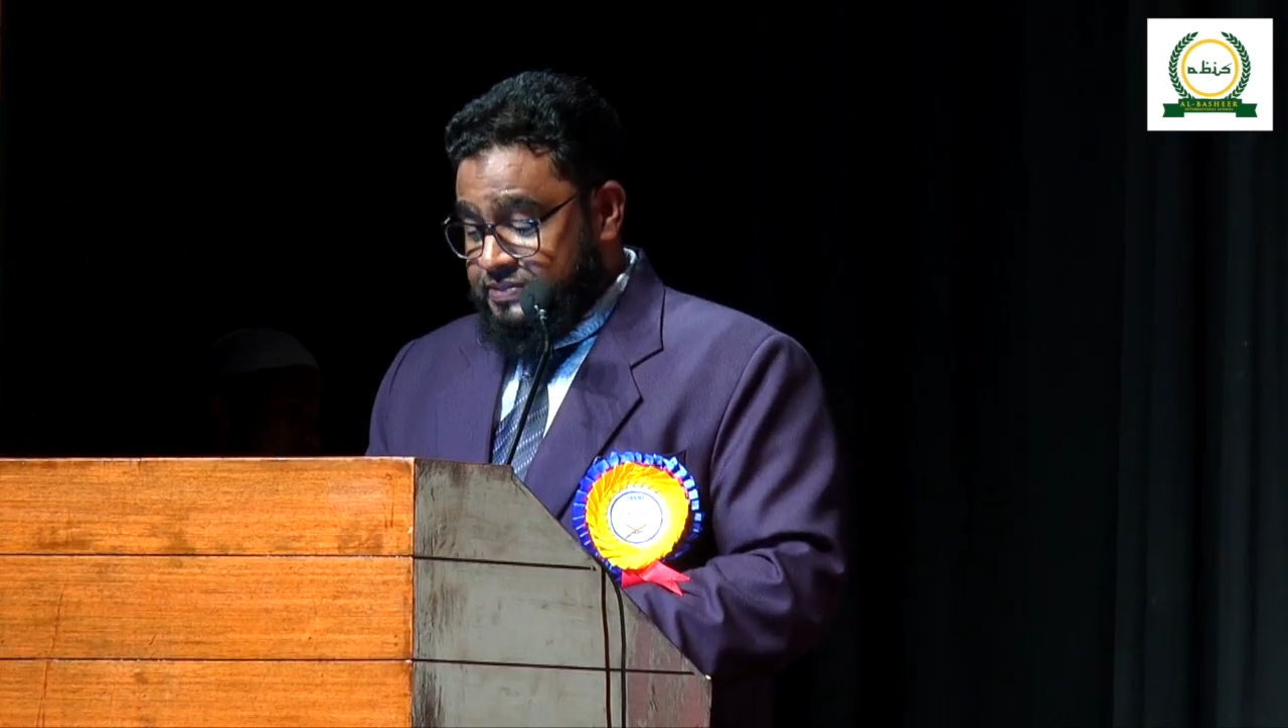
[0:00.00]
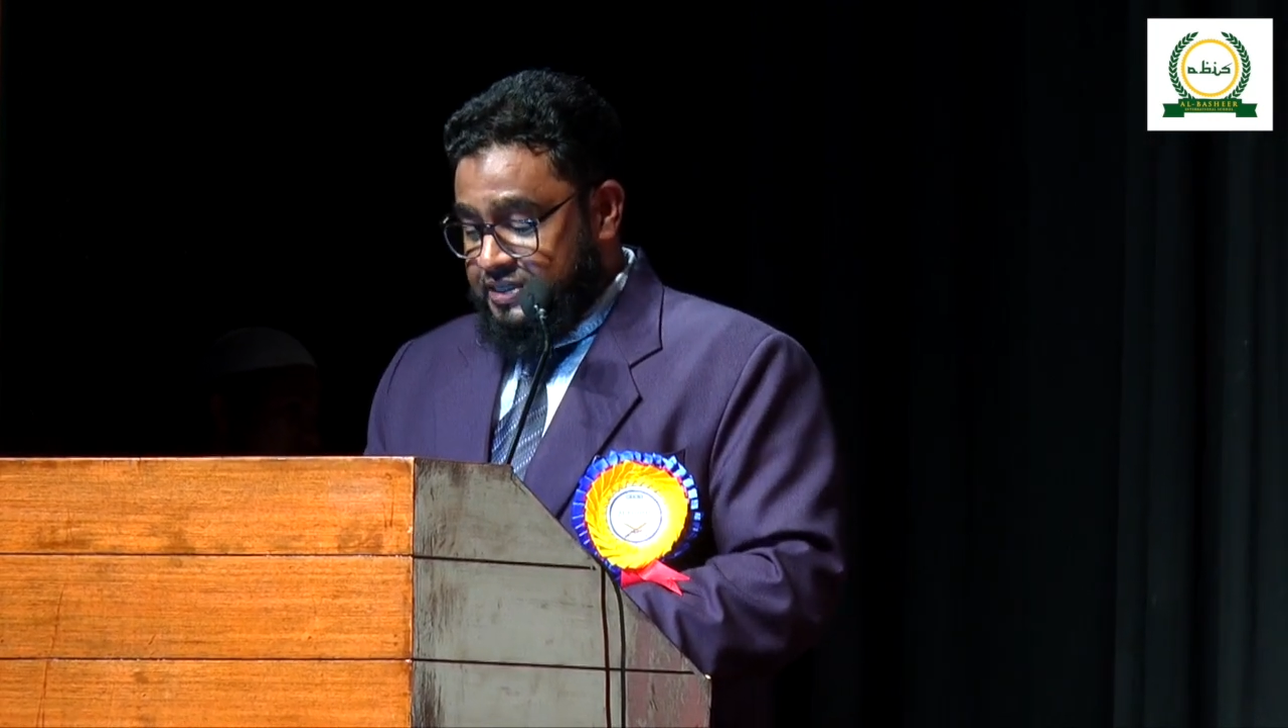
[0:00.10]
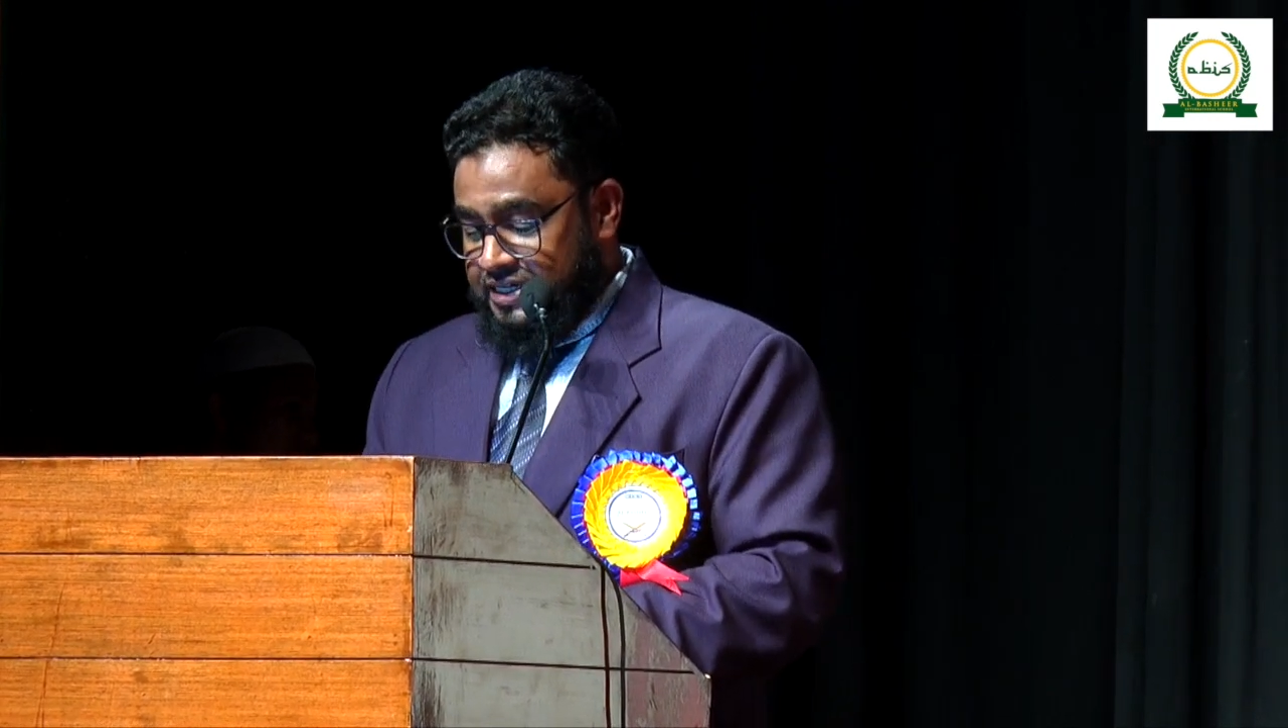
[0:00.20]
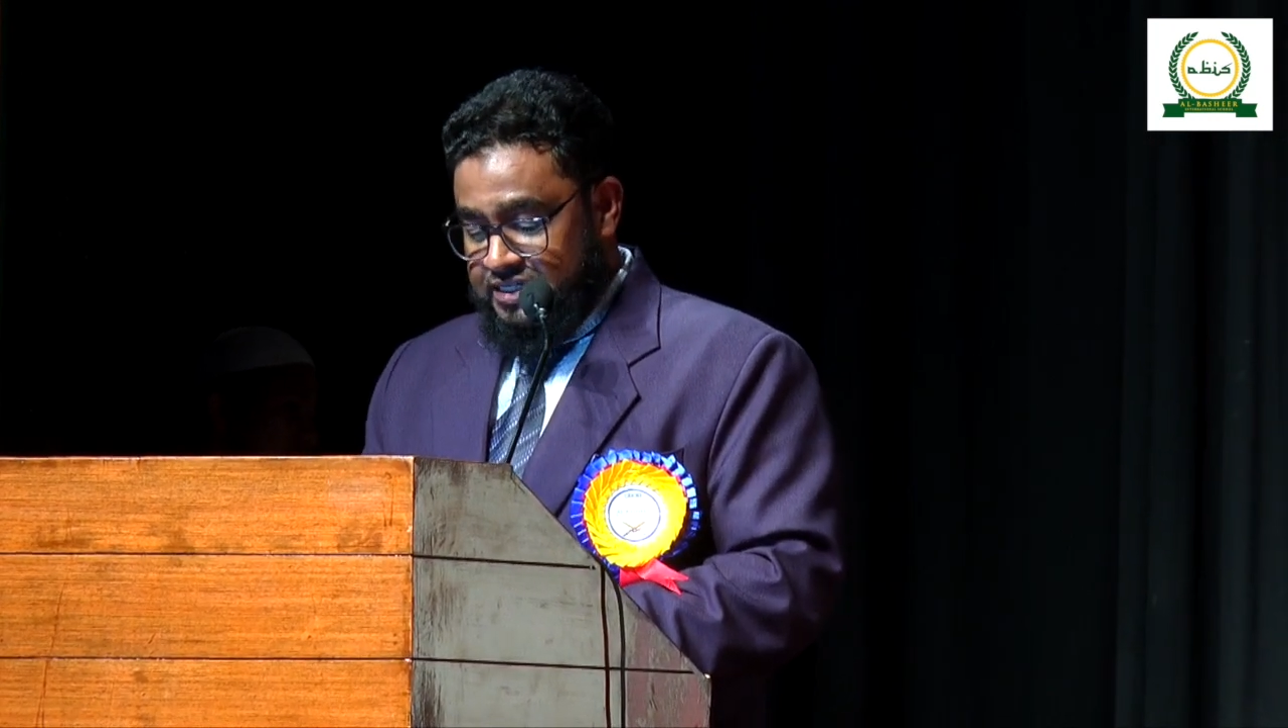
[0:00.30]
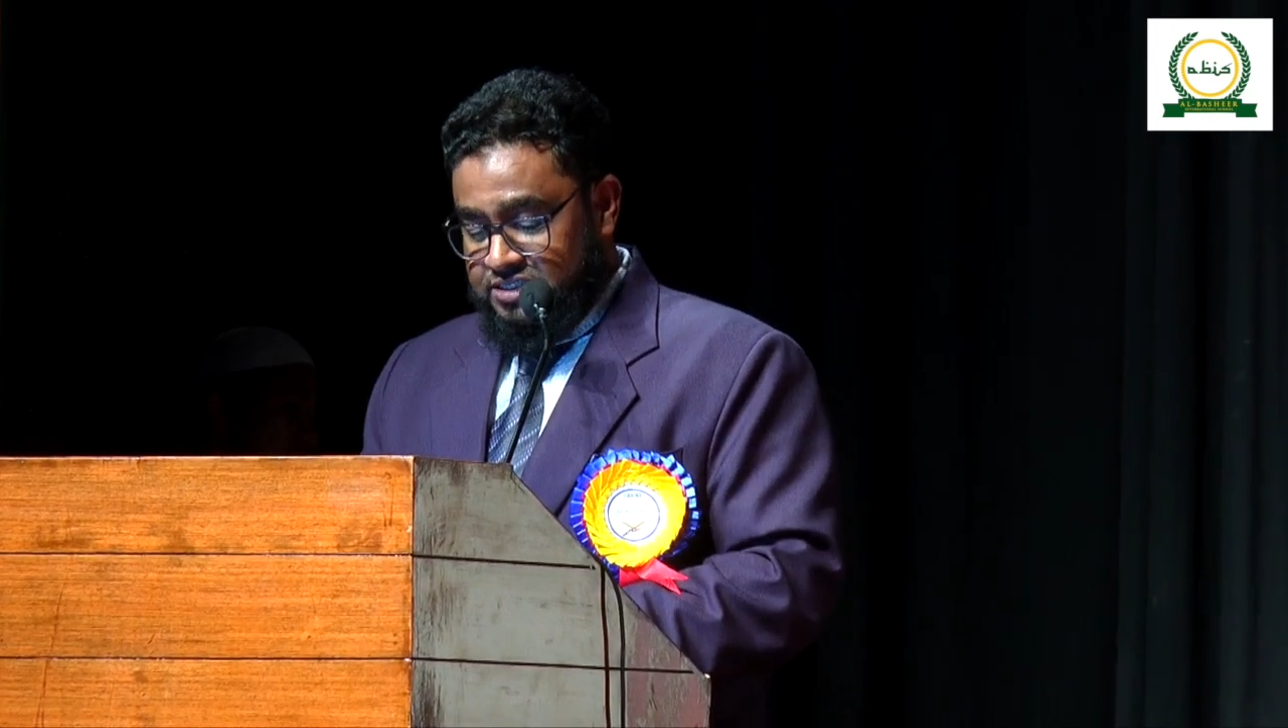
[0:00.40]

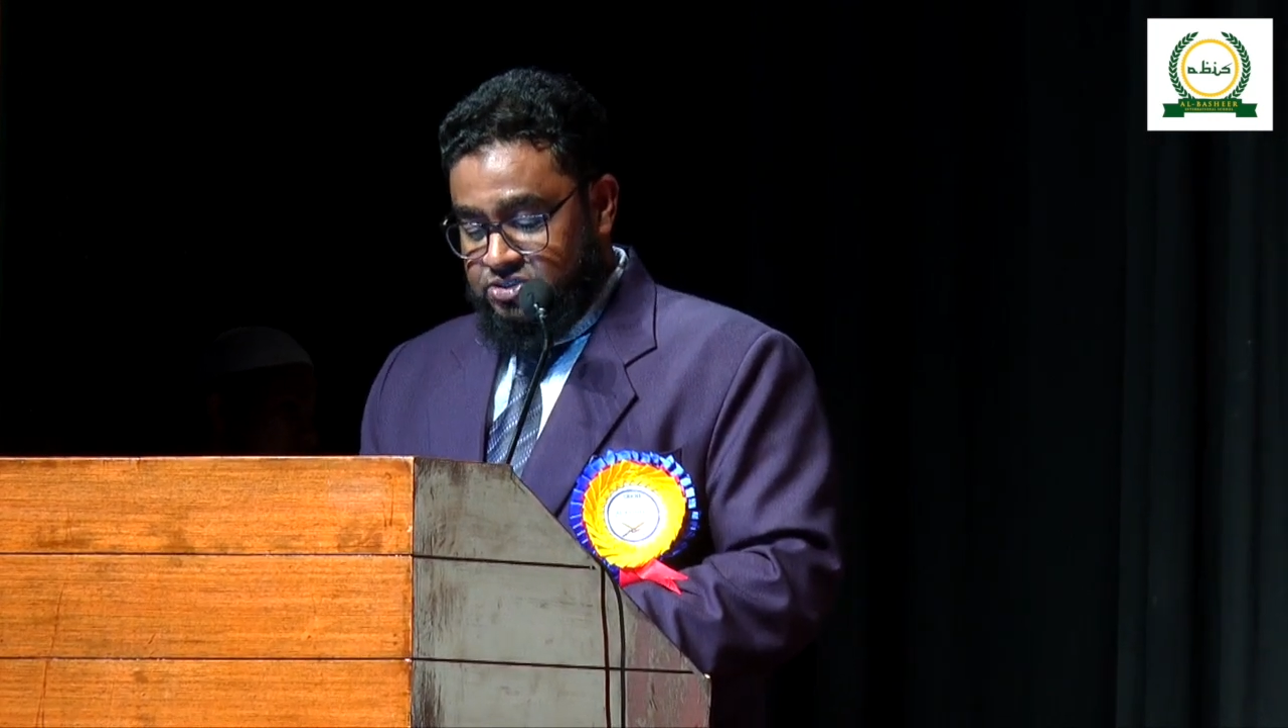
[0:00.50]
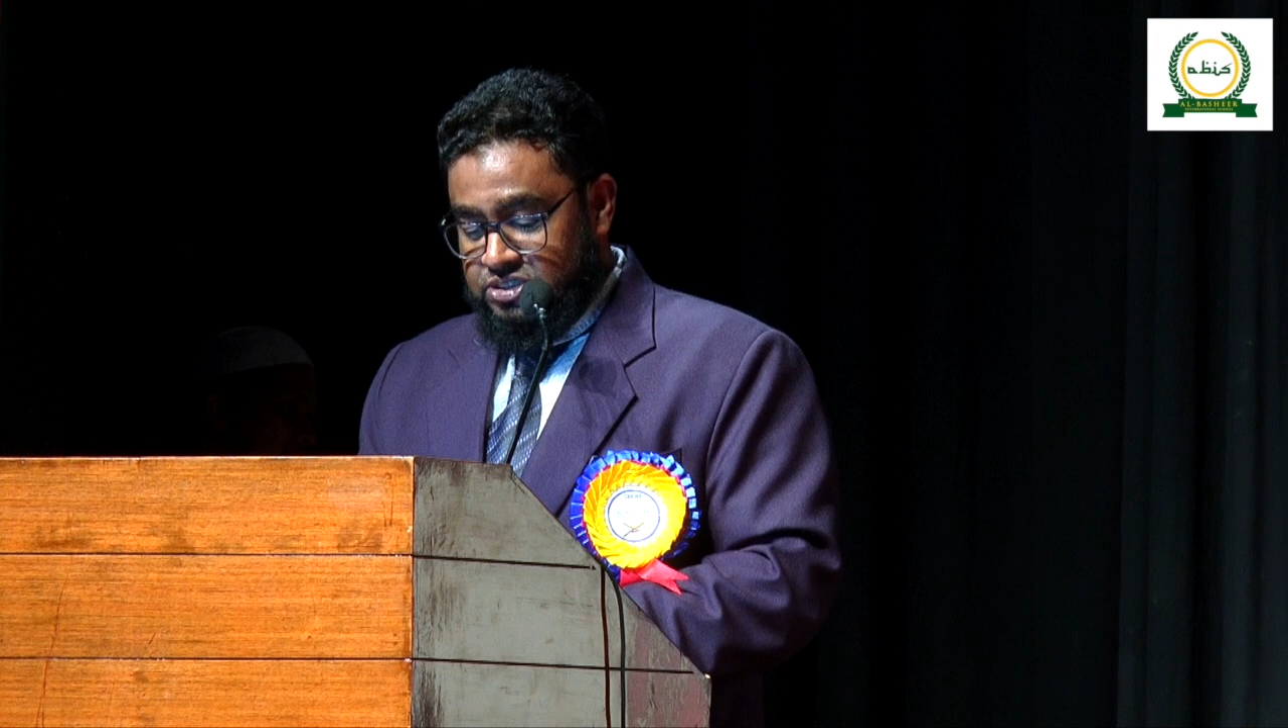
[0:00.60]
needless to